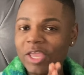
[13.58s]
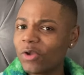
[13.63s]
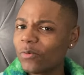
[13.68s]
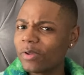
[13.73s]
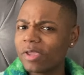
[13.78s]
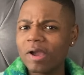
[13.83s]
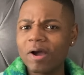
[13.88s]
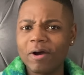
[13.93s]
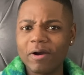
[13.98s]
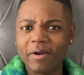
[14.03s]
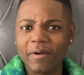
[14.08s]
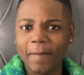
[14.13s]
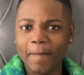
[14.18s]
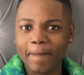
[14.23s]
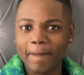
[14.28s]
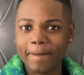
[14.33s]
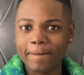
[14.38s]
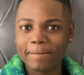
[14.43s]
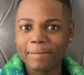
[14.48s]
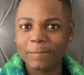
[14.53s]
we are.
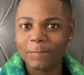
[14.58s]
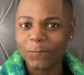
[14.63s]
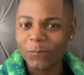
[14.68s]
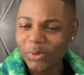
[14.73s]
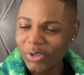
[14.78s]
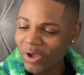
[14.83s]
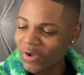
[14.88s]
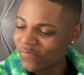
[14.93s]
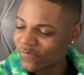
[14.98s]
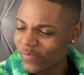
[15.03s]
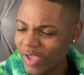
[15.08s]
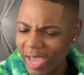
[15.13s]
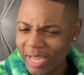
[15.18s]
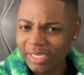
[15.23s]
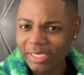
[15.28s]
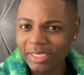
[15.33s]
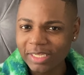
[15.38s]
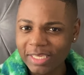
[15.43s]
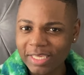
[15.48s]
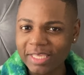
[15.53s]
We are
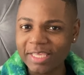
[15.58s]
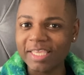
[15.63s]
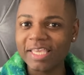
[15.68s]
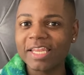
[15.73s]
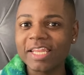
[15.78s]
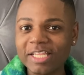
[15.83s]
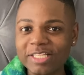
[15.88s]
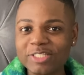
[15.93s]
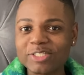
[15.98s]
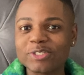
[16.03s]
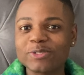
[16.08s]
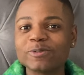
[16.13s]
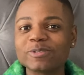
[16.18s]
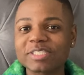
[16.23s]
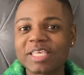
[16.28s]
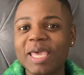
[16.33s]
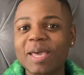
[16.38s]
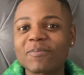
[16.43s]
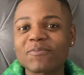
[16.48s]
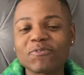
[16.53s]
finally getting to
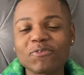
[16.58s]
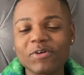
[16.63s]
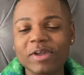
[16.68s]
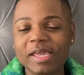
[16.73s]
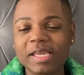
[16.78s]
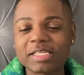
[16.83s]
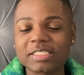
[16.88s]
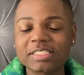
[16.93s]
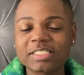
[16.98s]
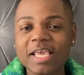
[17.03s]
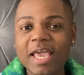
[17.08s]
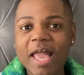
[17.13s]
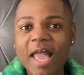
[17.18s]
Skam France.